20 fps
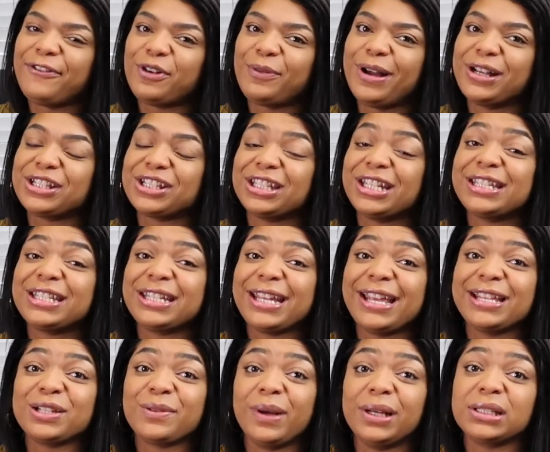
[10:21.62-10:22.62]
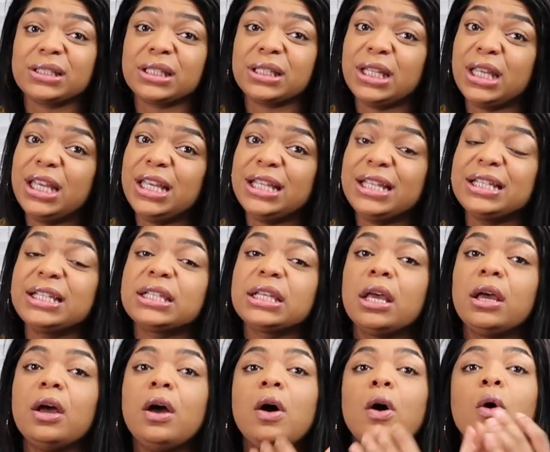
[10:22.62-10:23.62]
a question, and today's question is,
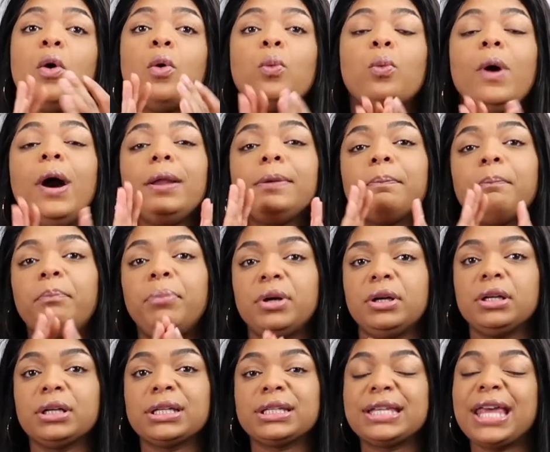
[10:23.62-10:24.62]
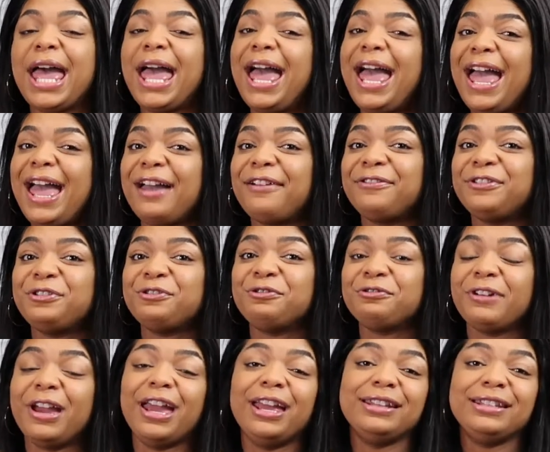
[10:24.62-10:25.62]
what books have you
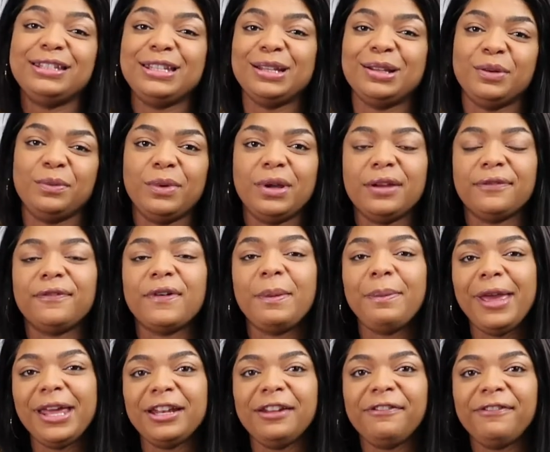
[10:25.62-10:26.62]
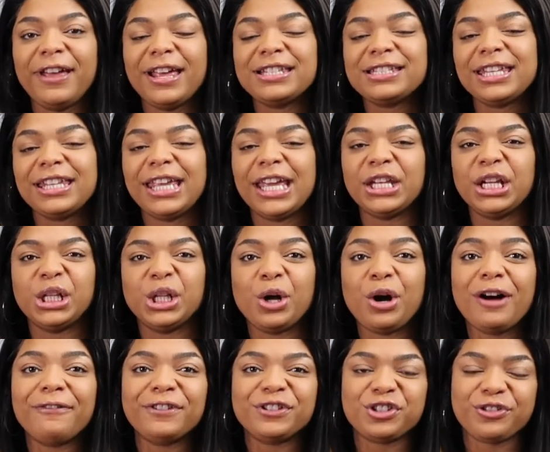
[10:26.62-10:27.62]
read dealing with manifesting and the
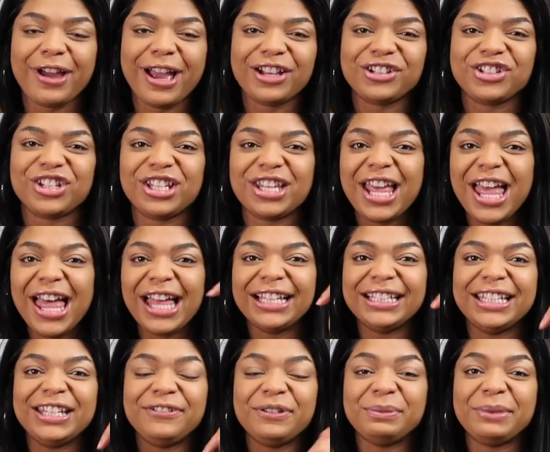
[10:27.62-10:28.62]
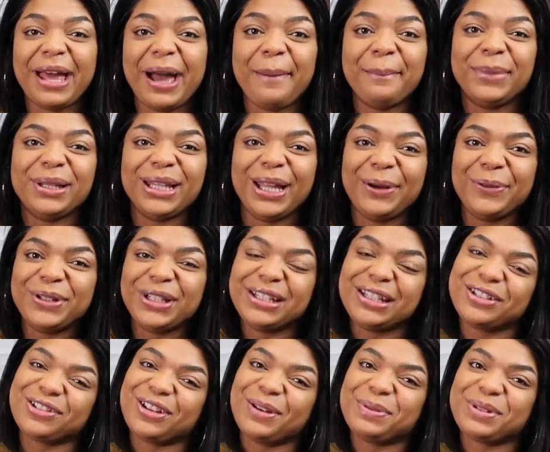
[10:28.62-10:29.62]
law of attraction? Leave them down below in the
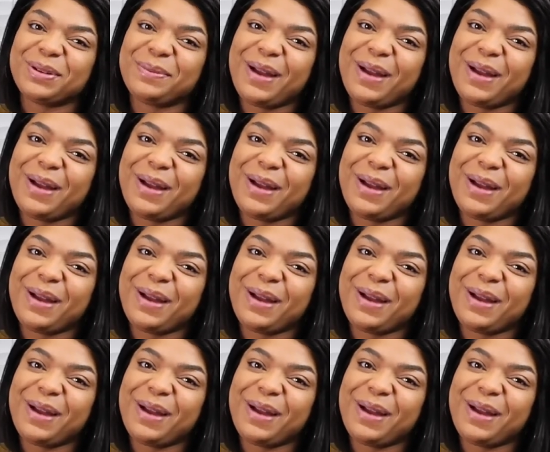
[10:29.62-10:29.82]
description